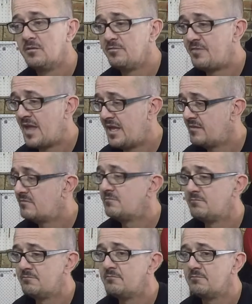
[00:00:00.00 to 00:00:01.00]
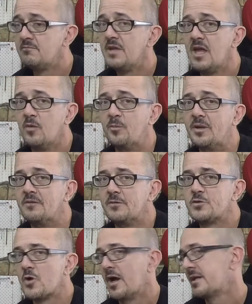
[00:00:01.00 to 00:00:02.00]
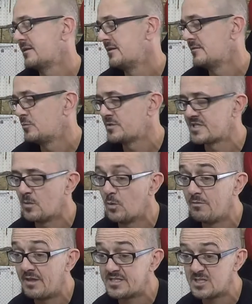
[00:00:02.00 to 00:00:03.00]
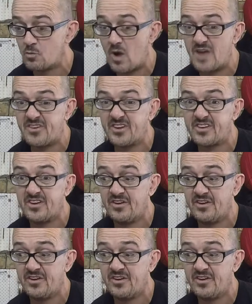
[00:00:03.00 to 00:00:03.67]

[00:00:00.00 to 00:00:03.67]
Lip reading: than be on the track that with someone that's erratic.